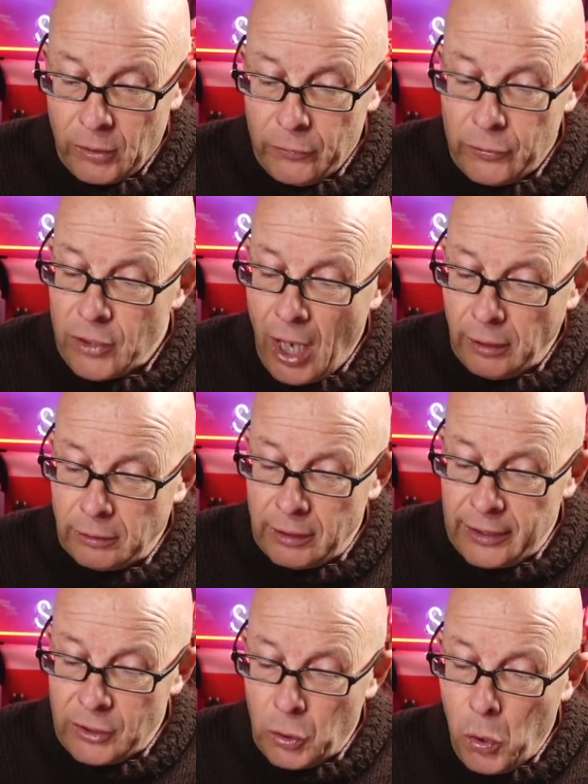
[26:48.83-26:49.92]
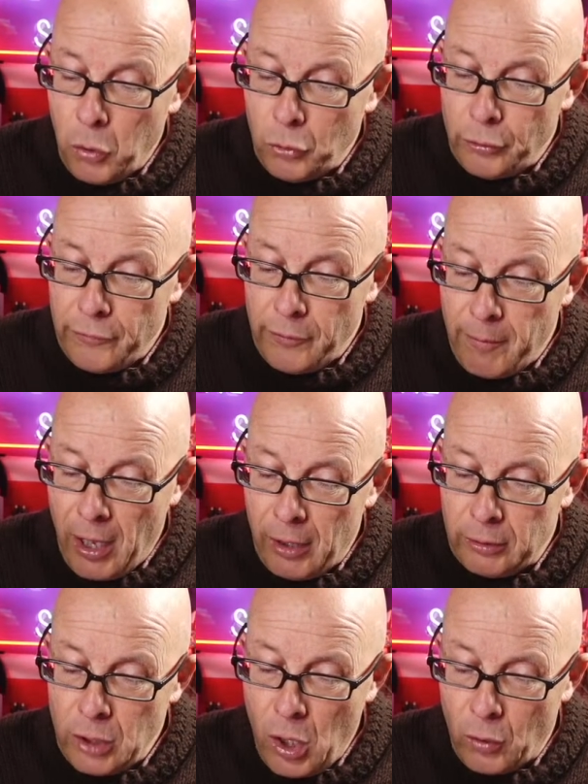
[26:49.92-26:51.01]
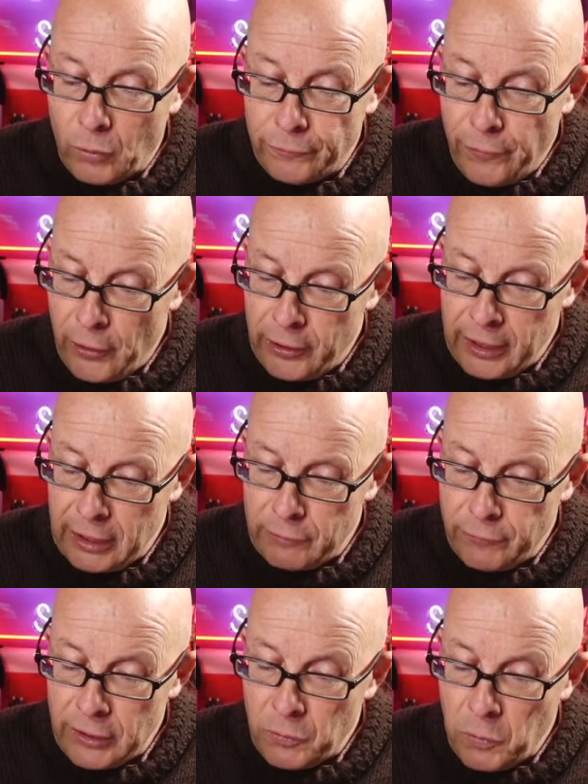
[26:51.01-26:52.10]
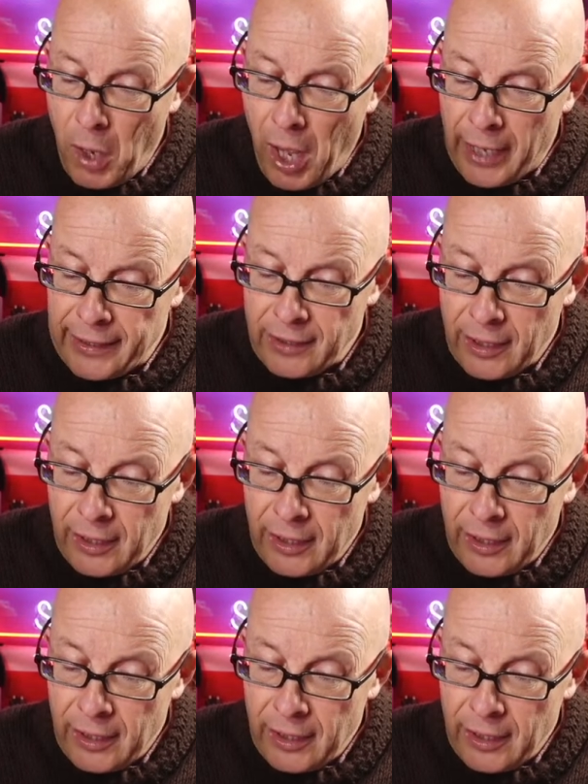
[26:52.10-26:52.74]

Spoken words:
The tunnel is 1/4 of a mile long, 13 feet wide,